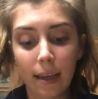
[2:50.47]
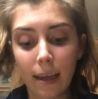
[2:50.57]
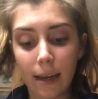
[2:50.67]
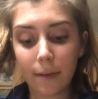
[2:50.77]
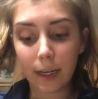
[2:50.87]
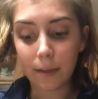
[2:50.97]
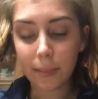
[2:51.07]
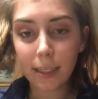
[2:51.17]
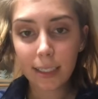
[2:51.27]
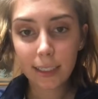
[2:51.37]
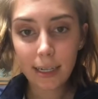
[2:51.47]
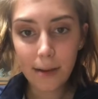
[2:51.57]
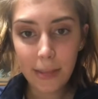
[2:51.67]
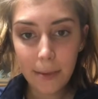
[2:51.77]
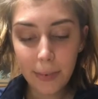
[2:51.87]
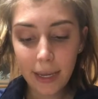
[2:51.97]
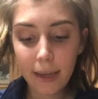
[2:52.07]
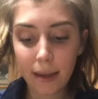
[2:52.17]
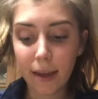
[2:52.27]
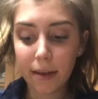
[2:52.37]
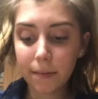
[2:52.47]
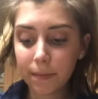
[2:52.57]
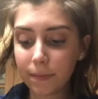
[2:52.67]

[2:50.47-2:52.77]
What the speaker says: and I'm going to place it on my pan.